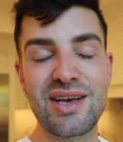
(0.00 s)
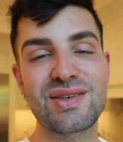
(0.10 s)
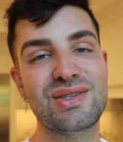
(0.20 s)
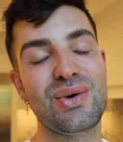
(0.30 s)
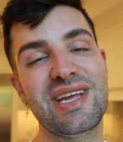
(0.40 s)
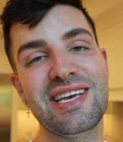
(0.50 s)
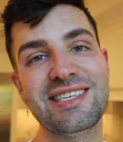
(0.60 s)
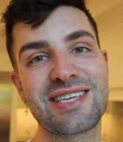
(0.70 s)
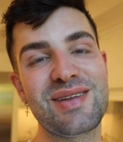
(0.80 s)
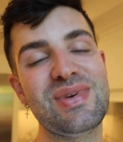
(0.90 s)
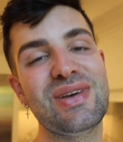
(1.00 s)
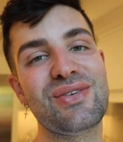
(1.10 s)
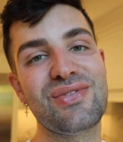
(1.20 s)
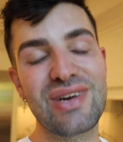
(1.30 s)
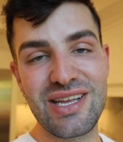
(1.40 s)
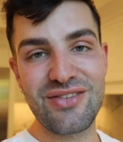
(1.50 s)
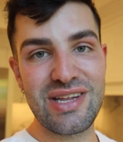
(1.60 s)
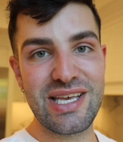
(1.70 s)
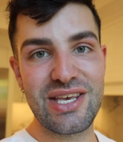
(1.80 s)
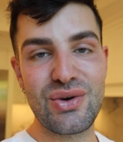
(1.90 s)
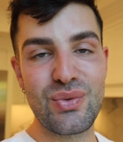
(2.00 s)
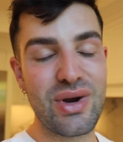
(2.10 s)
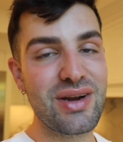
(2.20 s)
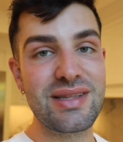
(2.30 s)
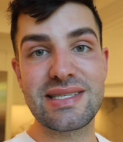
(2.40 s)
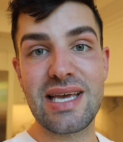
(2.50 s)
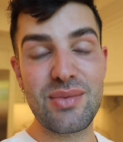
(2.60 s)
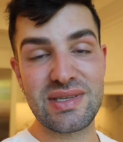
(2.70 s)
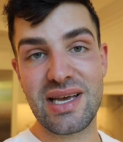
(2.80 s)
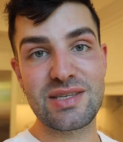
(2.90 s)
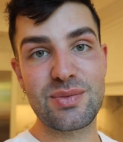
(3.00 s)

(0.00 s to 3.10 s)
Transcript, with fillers: So it is gonna be really, really cute. We're in the same exact